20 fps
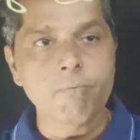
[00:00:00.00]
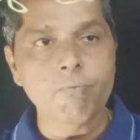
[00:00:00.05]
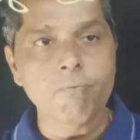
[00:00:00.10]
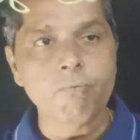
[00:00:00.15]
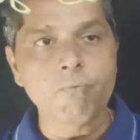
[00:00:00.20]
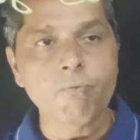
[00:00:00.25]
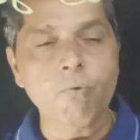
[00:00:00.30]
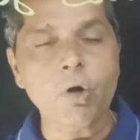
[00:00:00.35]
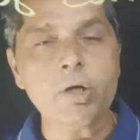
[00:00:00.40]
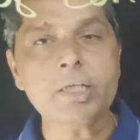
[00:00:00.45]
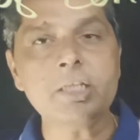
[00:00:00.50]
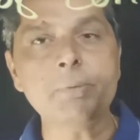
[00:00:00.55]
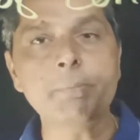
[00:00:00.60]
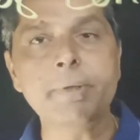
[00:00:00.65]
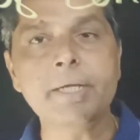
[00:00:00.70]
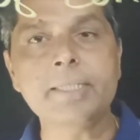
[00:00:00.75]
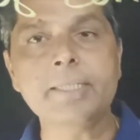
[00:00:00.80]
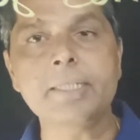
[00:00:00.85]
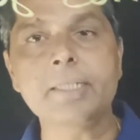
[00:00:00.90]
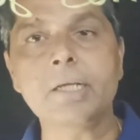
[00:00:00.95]
what is
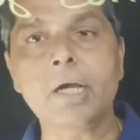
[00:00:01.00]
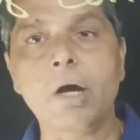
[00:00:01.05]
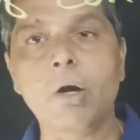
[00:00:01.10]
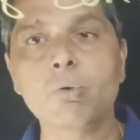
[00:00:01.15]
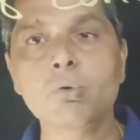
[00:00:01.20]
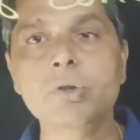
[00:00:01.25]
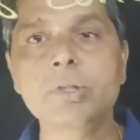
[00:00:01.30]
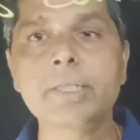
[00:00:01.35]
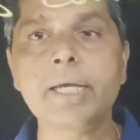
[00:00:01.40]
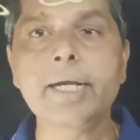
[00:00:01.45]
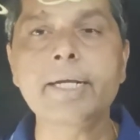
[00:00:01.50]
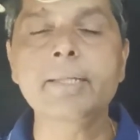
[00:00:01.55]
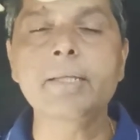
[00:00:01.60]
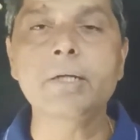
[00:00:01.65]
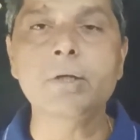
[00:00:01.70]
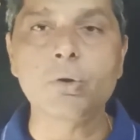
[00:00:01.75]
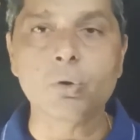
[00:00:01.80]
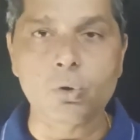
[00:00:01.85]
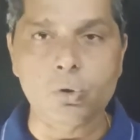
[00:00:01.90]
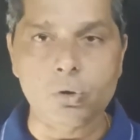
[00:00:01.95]
present outside
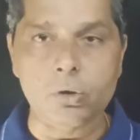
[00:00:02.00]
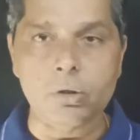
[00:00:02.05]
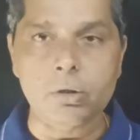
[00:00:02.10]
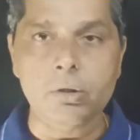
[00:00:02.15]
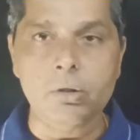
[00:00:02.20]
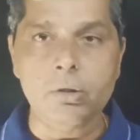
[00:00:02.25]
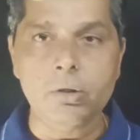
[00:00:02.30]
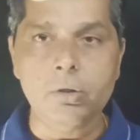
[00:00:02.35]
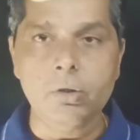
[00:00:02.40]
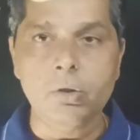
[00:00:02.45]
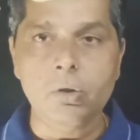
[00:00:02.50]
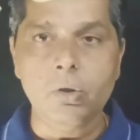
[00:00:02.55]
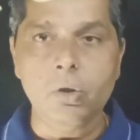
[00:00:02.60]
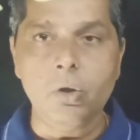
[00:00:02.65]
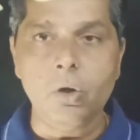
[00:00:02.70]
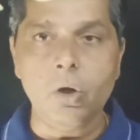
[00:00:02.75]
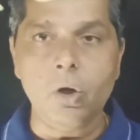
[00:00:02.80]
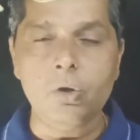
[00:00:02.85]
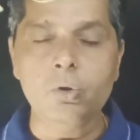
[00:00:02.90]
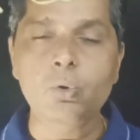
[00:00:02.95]
the door,
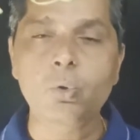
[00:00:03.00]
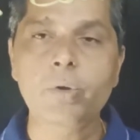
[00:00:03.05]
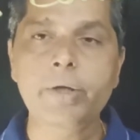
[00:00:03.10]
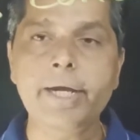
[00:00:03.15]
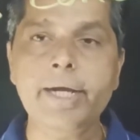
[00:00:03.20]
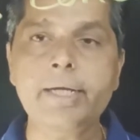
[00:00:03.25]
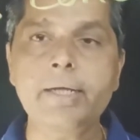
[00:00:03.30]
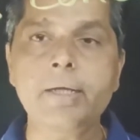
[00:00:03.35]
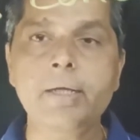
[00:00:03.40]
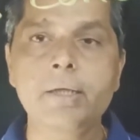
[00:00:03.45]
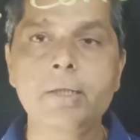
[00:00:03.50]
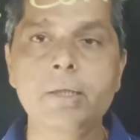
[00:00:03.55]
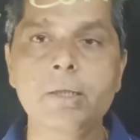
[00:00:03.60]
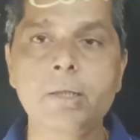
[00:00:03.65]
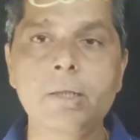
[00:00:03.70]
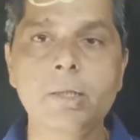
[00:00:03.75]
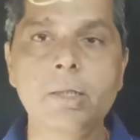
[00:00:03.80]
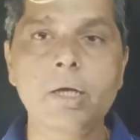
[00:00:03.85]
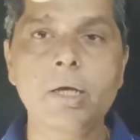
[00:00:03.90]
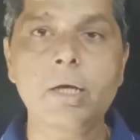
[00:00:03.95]
or to
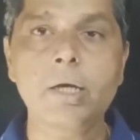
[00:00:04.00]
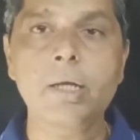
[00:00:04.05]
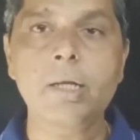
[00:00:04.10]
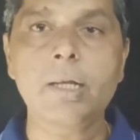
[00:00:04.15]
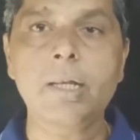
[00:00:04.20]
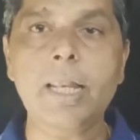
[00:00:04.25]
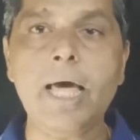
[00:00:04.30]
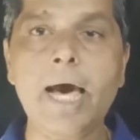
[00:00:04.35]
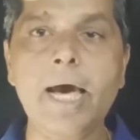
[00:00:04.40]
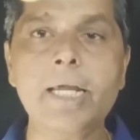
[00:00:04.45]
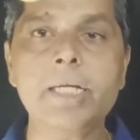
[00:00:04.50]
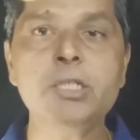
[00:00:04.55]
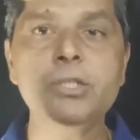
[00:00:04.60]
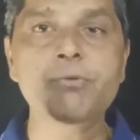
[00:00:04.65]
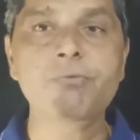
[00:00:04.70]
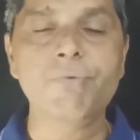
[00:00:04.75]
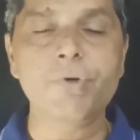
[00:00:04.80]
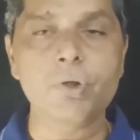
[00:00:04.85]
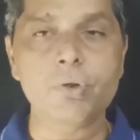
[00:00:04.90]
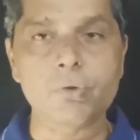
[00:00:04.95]
get the large
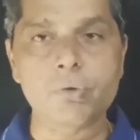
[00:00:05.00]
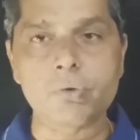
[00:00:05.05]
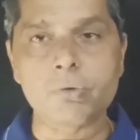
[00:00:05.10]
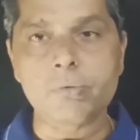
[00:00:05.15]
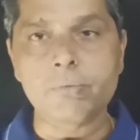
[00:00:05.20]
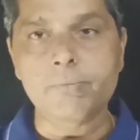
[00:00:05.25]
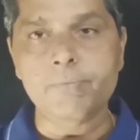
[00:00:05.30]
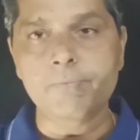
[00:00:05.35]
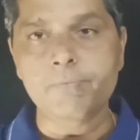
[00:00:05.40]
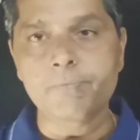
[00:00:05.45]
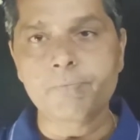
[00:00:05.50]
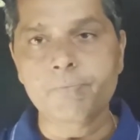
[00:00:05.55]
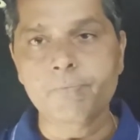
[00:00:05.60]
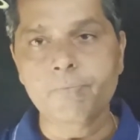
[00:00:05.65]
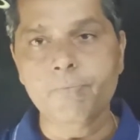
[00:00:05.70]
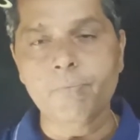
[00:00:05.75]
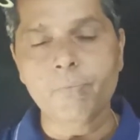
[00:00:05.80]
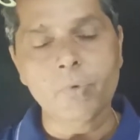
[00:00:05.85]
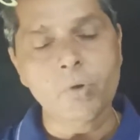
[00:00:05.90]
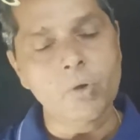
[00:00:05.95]
view
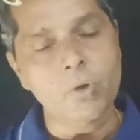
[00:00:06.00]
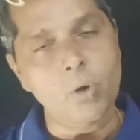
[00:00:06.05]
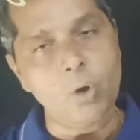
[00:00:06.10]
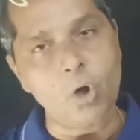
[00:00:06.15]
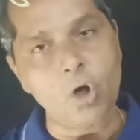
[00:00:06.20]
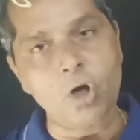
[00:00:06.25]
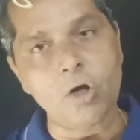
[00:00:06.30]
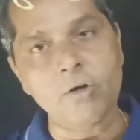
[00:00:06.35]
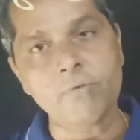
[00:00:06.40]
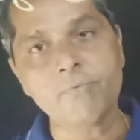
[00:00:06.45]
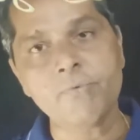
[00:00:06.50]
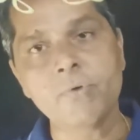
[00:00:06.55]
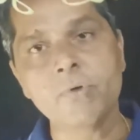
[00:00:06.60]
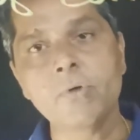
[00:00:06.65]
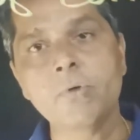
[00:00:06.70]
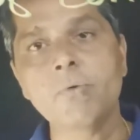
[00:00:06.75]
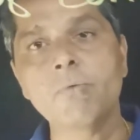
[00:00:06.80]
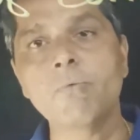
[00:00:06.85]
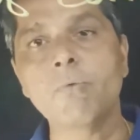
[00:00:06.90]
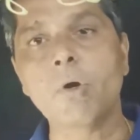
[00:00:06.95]

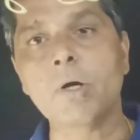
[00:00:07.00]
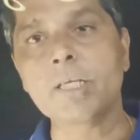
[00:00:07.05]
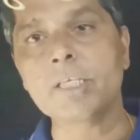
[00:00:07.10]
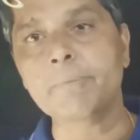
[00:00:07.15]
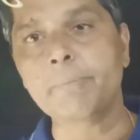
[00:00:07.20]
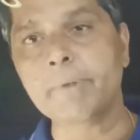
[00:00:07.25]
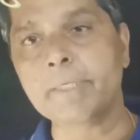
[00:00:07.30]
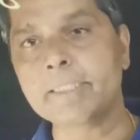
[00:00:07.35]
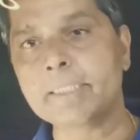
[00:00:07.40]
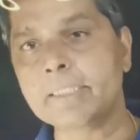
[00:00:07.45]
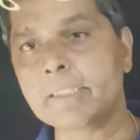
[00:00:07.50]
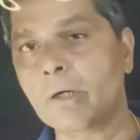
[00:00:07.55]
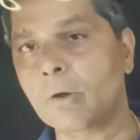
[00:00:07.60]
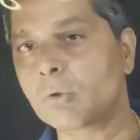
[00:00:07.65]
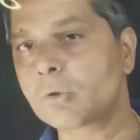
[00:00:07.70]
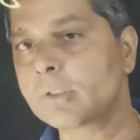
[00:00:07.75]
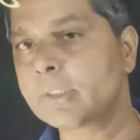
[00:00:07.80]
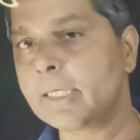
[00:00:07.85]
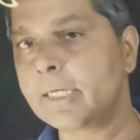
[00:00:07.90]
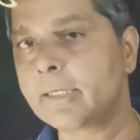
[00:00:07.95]
of what is present
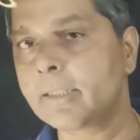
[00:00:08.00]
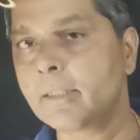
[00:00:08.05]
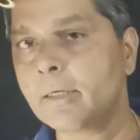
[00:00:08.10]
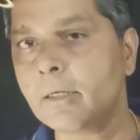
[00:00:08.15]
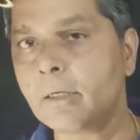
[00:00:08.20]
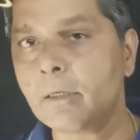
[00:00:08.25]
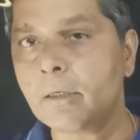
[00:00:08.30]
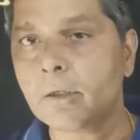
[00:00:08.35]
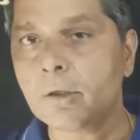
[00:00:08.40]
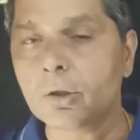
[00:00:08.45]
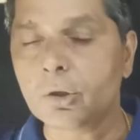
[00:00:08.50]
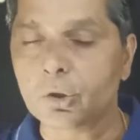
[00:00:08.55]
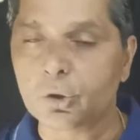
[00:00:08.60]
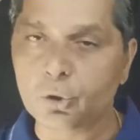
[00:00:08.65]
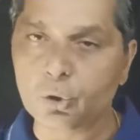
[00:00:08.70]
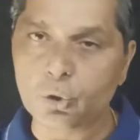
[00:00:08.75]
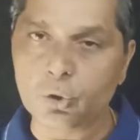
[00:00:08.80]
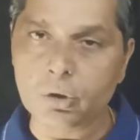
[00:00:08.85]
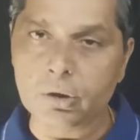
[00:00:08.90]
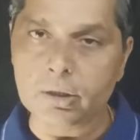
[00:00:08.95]
outside the
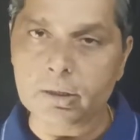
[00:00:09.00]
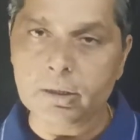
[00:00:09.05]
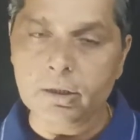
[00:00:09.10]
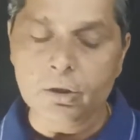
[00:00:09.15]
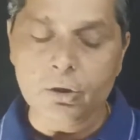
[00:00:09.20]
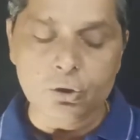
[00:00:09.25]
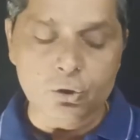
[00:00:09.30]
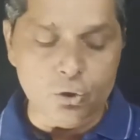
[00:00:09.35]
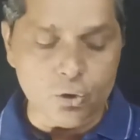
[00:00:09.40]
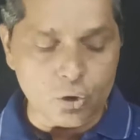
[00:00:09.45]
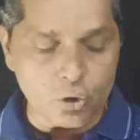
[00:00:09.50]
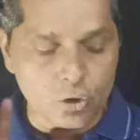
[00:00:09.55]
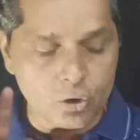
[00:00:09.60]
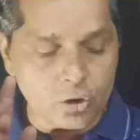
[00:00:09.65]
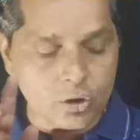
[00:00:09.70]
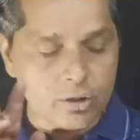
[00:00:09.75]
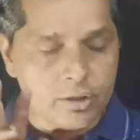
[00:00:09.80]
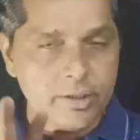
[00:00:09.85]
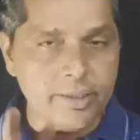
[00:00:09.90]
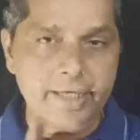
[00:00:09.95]
door.
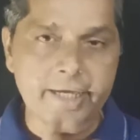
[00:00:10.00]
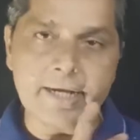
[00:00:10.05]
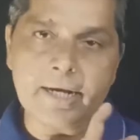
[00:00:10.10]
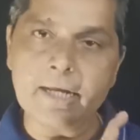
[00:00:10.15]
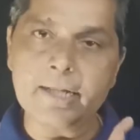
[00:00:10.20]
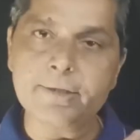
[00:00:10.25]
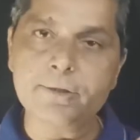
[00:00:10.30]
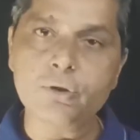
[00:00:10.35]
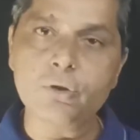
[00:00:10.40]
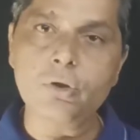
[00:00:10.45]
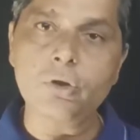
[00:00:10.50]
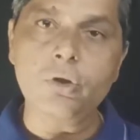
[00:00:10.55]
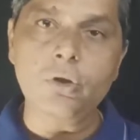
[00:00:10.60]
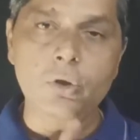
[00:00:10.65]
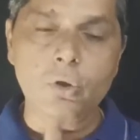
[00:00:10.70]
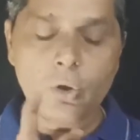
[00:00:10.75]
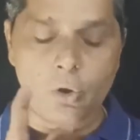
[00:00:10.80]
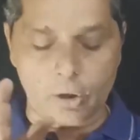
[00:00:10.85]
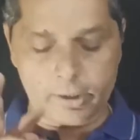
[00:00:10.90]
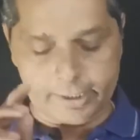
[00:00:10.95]
So there
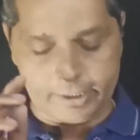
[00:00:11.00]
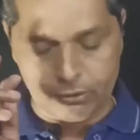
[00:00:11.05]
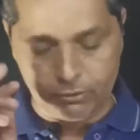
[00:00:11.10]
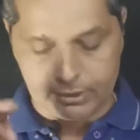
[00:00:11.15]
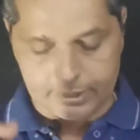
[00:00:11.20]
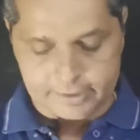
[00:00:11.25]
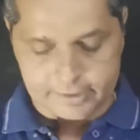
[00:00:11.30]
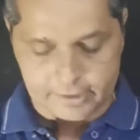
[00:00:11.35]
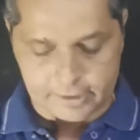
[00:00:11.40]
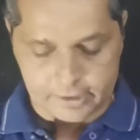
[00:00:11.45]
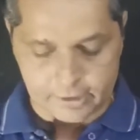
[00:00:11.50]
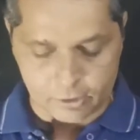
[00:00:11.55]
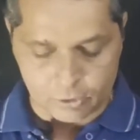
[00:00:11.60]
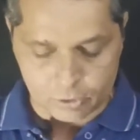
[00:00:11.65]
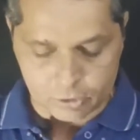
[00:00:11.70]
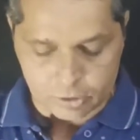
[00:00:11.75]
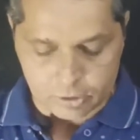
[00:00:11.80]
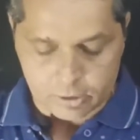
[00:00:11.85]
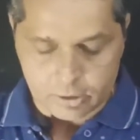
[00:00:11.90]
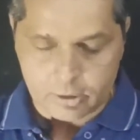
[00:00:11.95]
also concave lens is used.